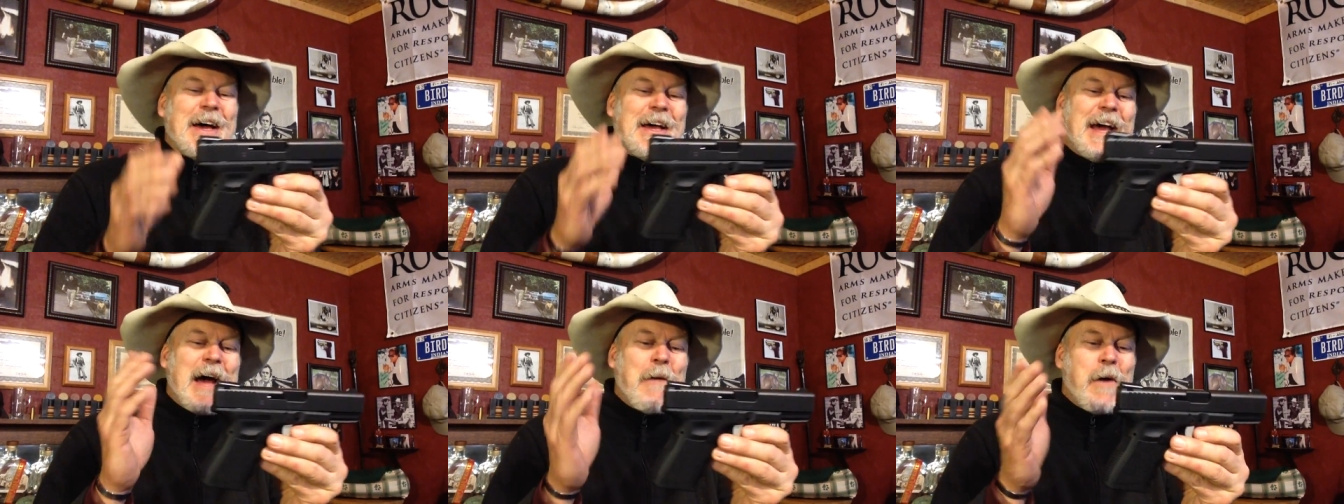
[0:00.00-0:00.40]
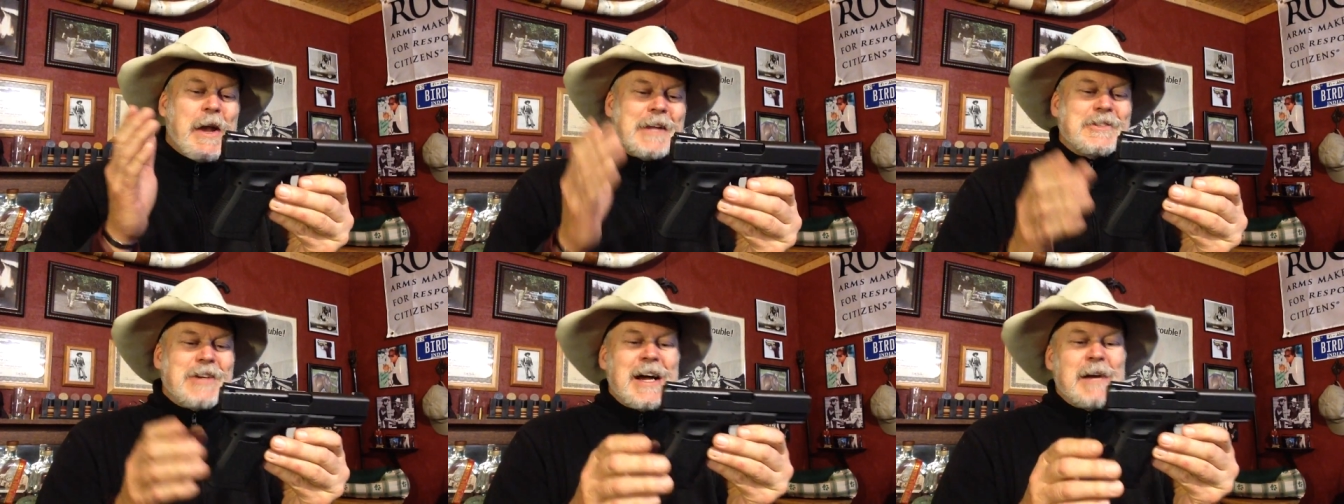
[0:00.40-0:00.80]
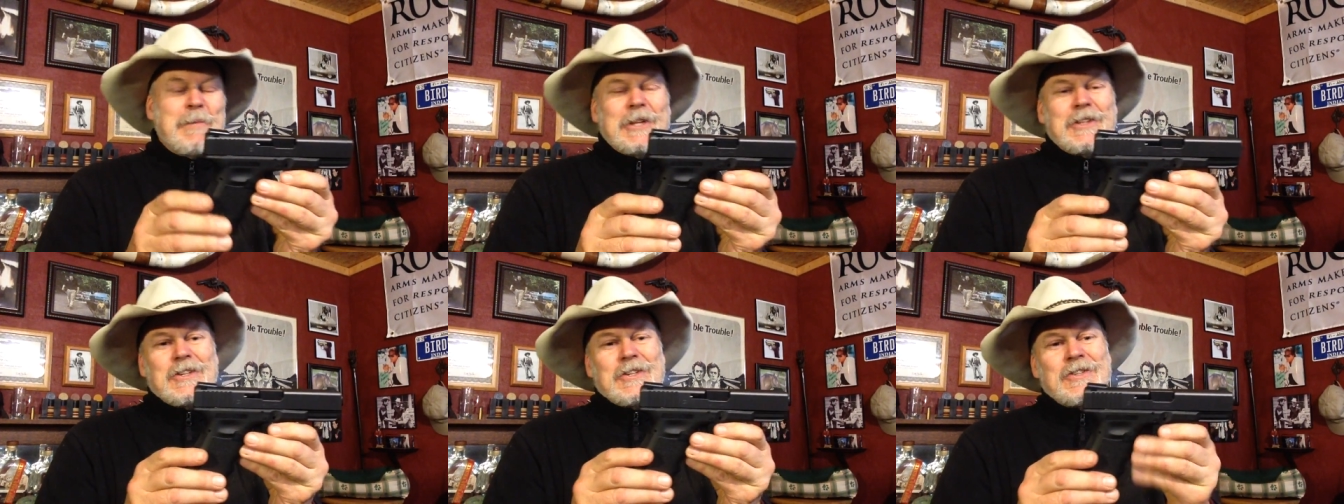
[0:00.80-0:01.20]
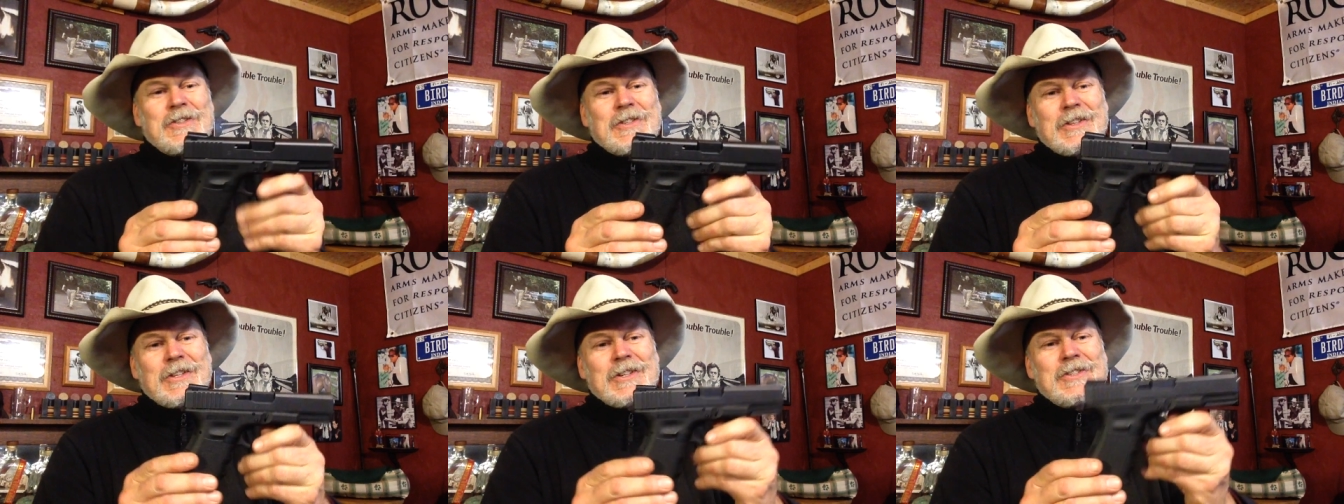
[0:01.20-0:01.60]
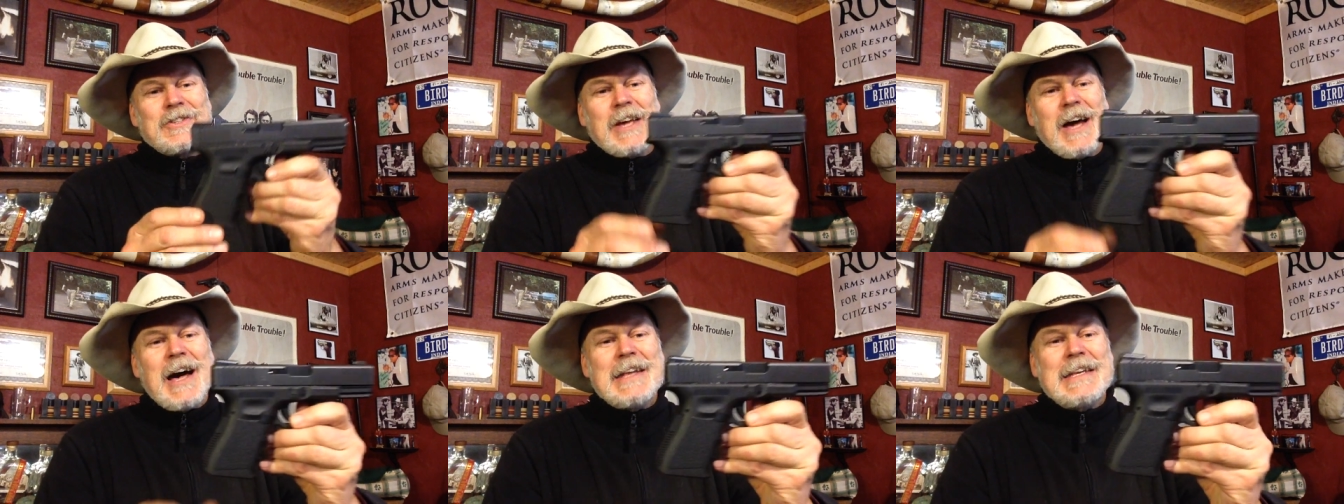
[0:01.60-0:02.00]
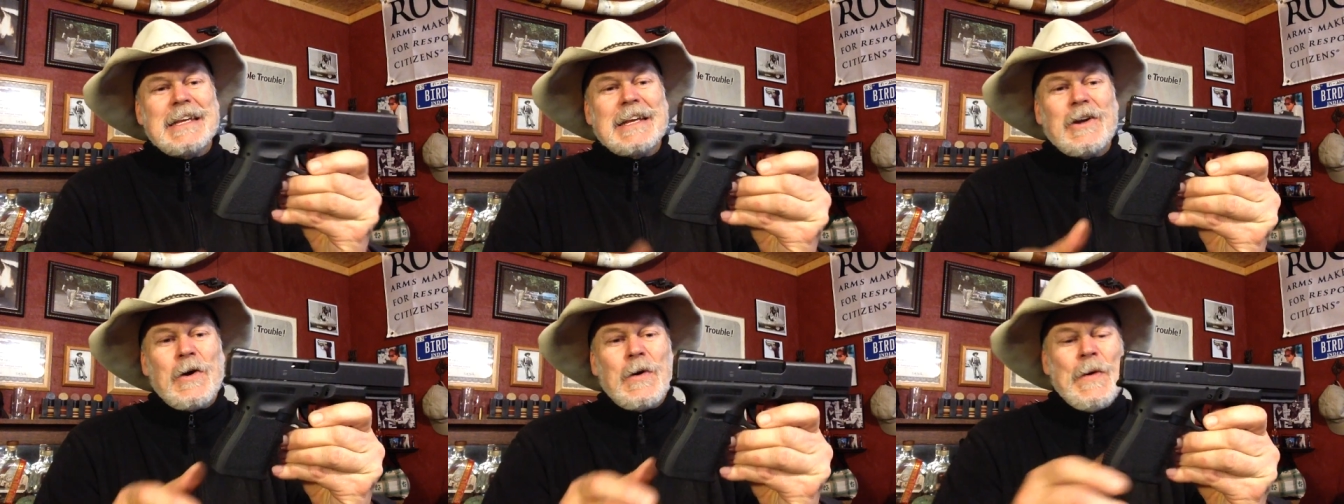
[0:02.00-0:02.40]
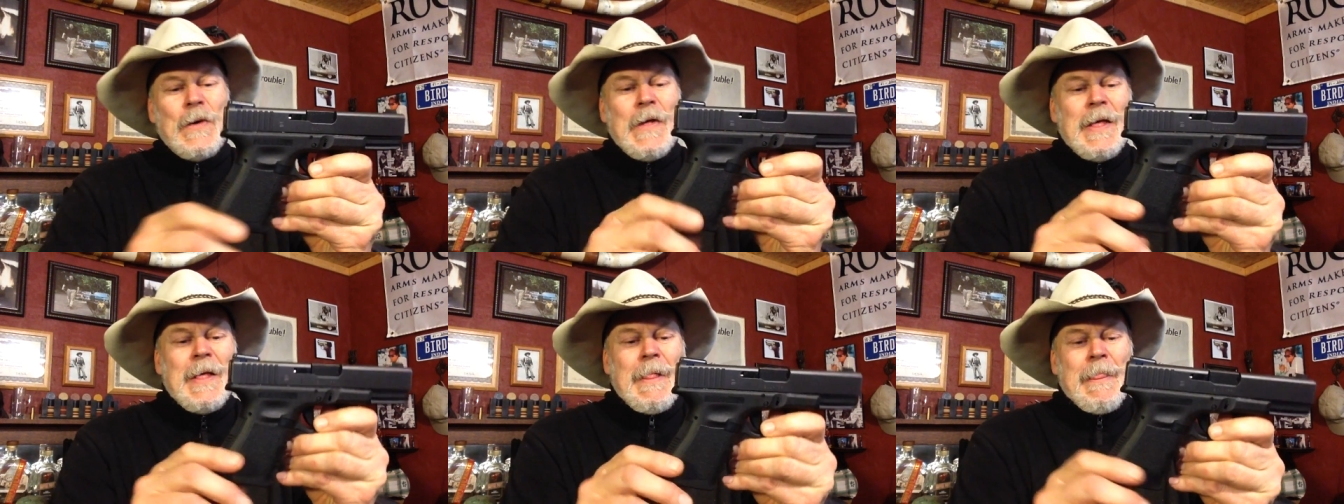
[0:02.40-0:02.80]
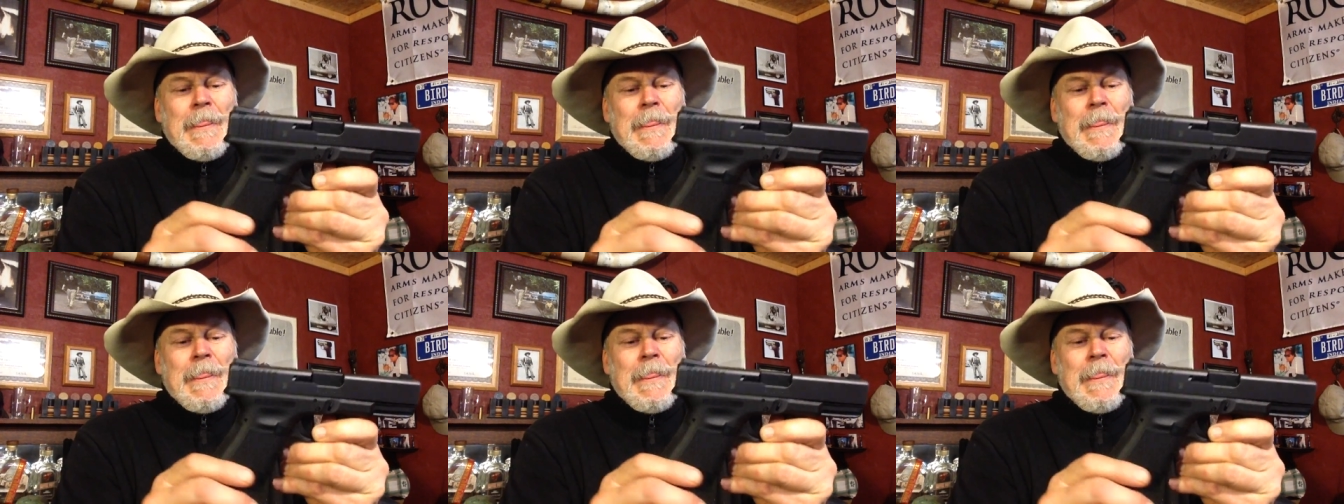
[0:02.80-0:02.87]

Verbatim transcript: so I, I want to talk about this this gun. You know,